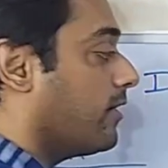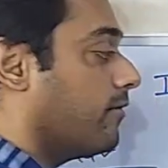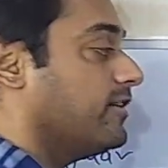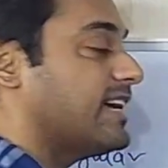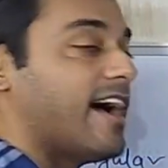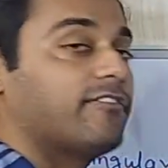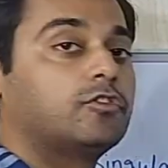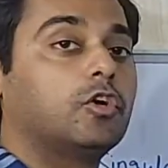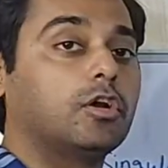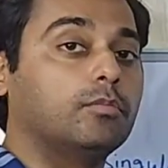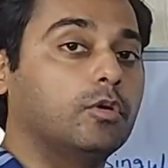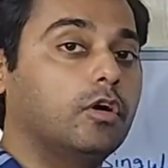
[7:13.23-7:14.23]
We have
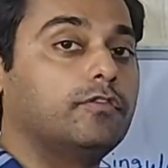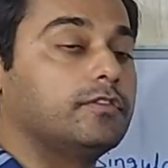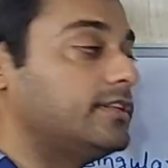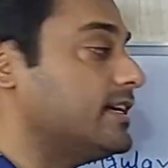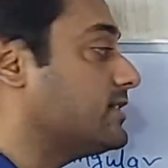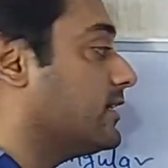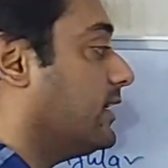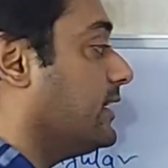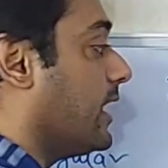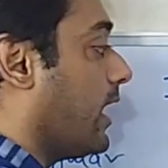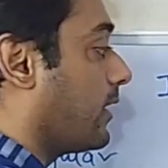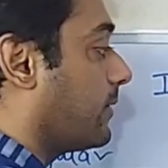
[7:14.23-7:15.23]
to remove this
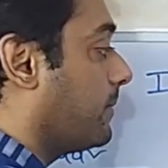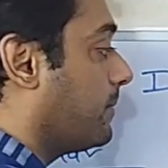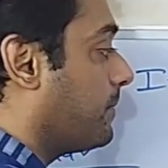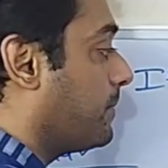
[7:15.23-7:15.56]
ER.